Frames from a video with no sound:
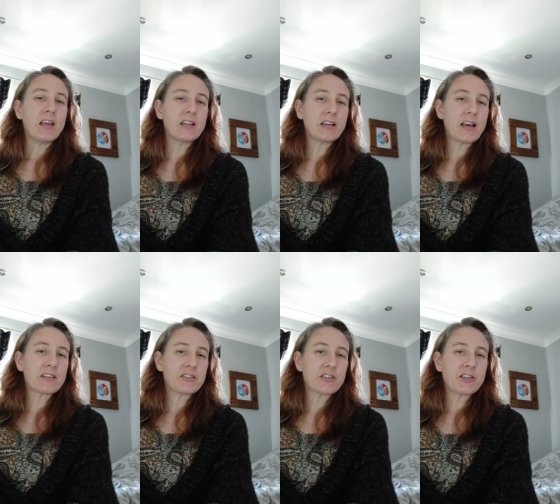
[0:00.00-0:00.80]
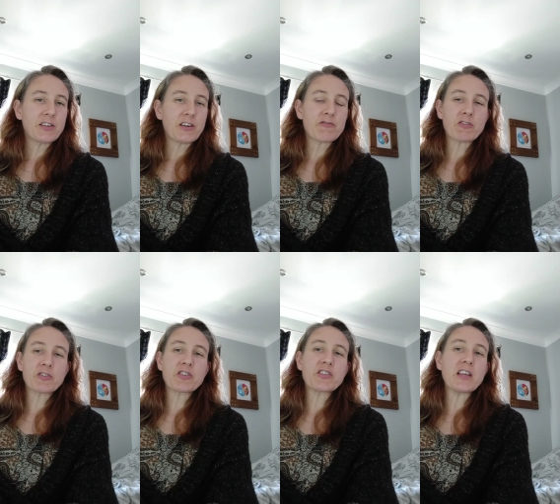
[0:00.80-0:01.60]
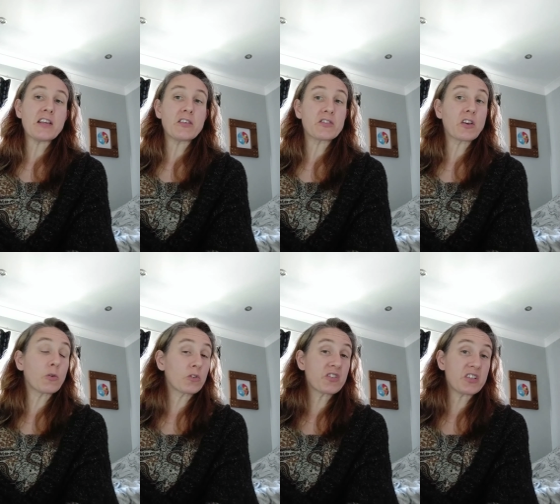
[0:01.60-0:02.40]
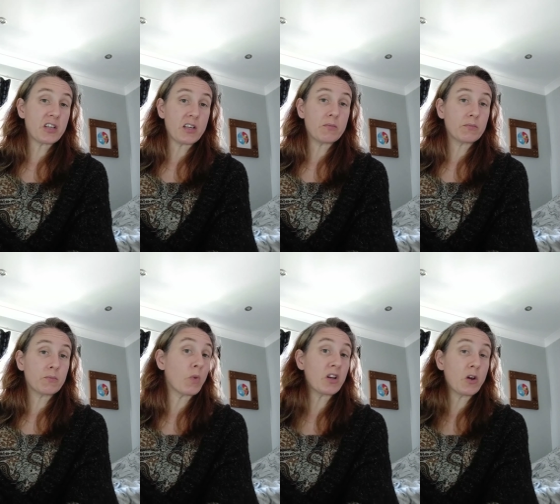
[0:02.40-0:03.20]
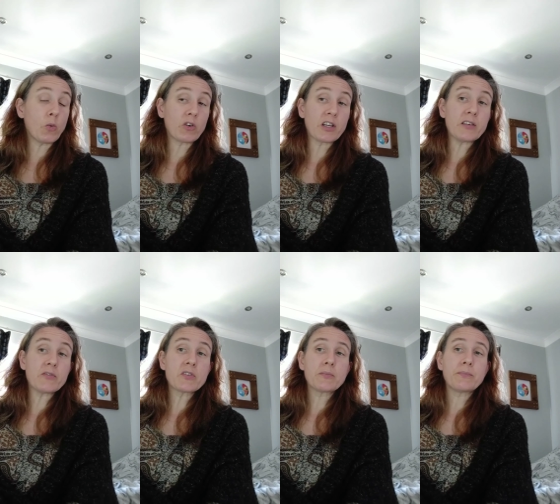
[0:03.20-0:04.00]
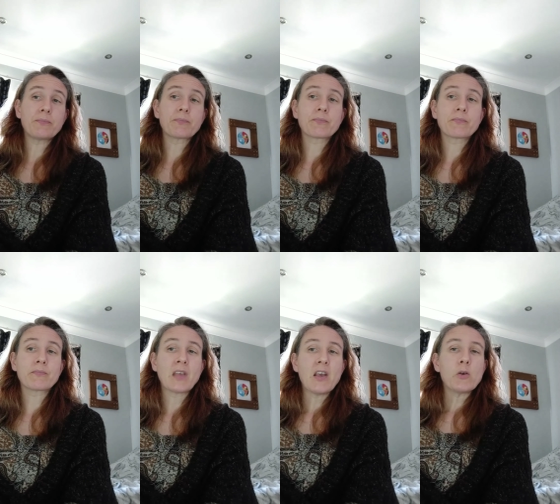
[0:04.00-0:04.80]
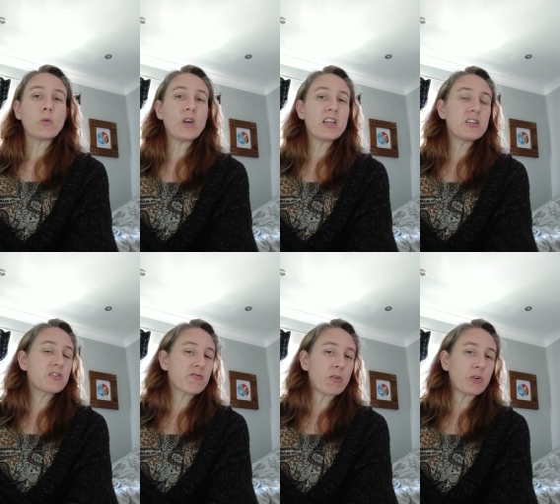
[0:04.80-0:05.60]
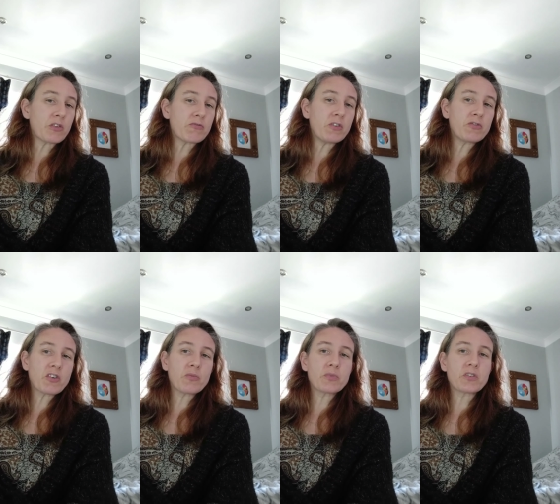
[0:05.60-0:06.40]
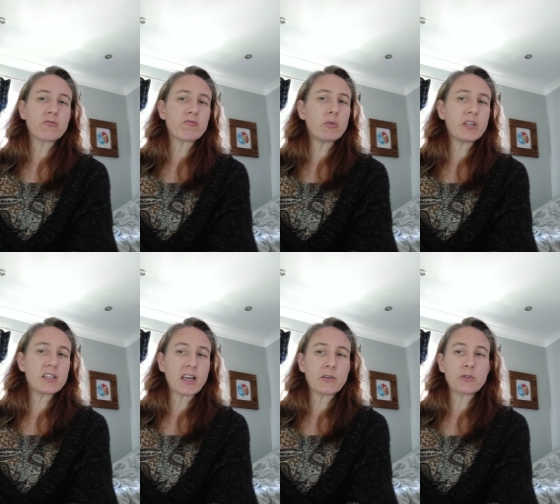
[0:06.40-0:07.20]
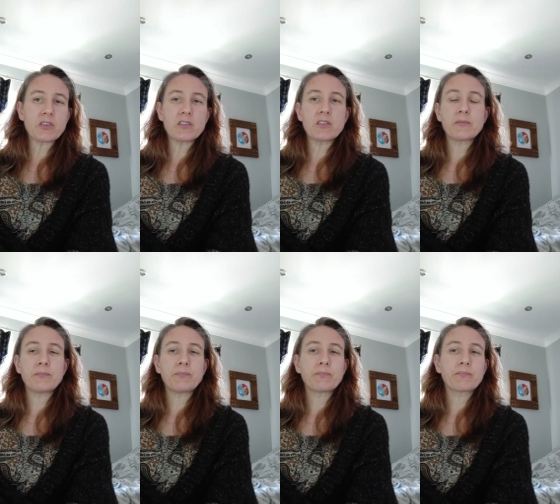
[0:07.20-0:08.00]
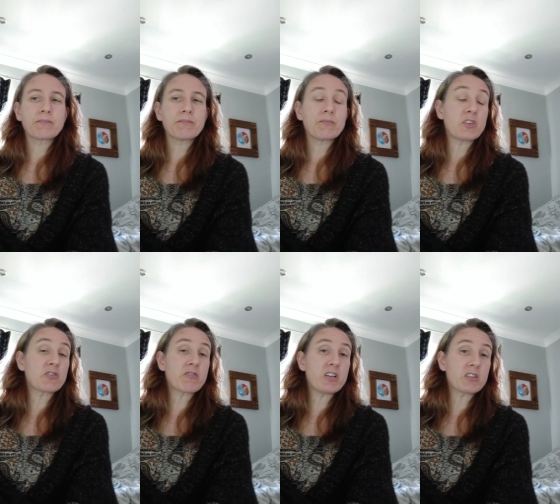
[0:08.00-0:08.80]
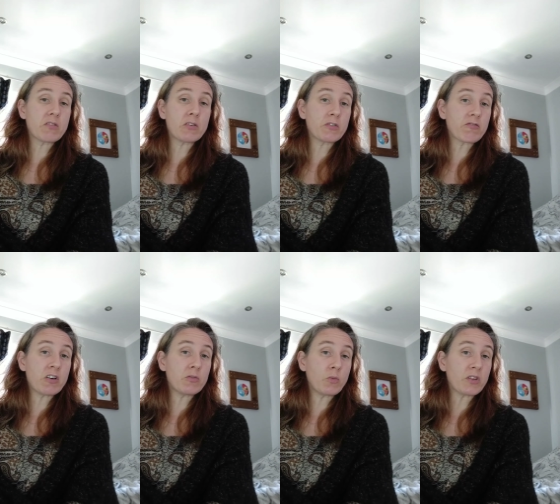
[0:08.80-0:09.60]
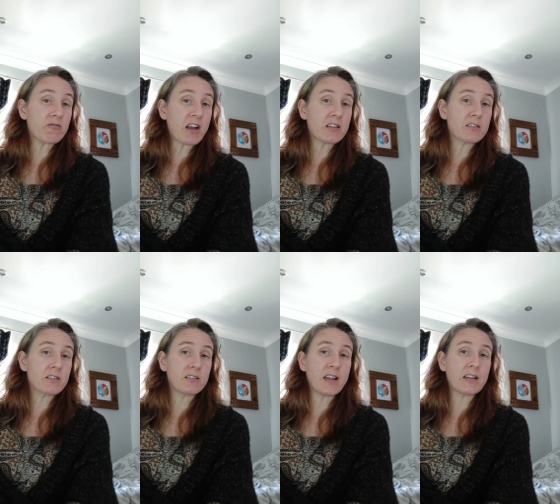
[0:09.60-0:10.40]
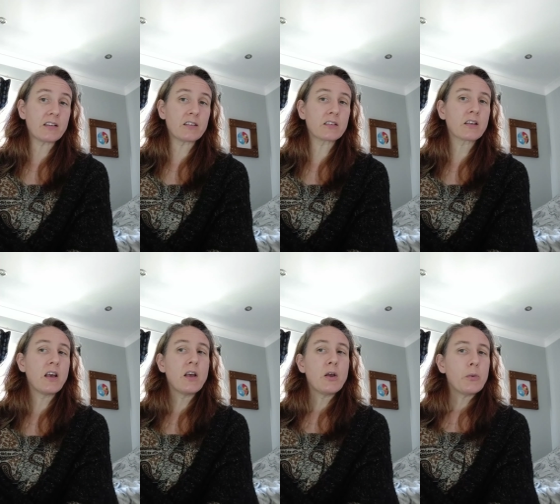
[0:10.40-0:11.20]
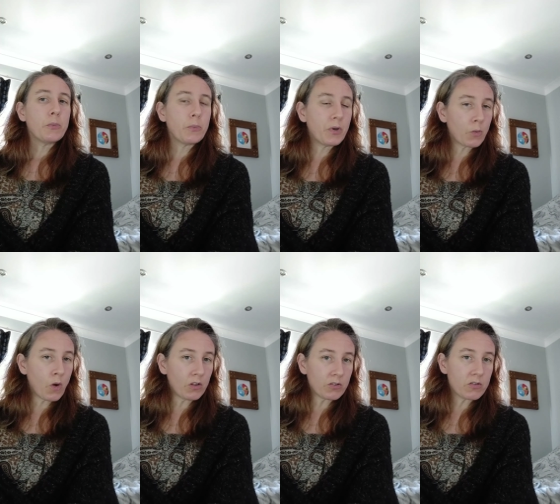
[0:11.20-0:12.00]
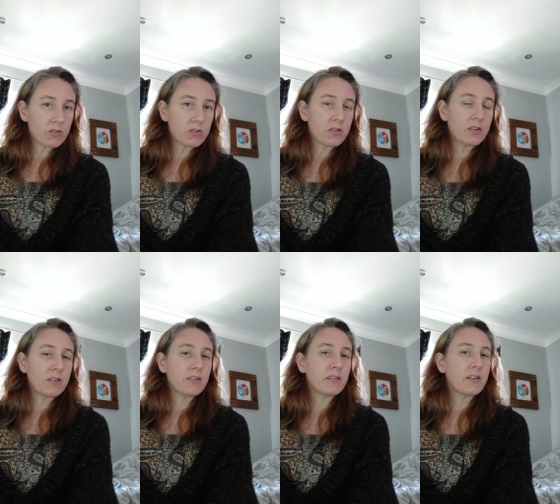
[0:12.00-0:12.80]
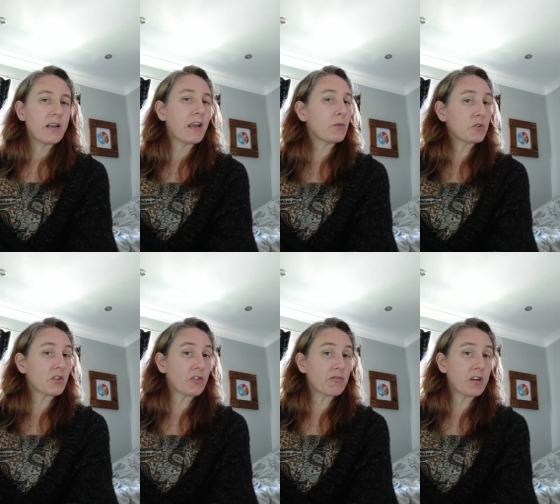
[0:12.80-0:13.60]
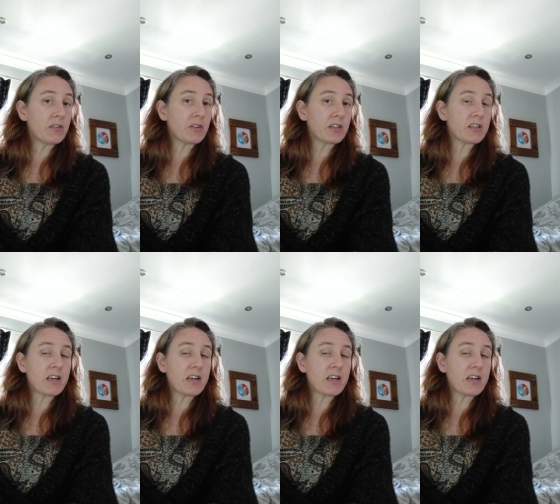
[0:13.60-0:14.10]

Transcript: In a land across the sea, there's an old city where no one lives. Weeds grow on the rooftops of ruined houses. The streets are overgrown with grass and nettles. But once, it was a thriving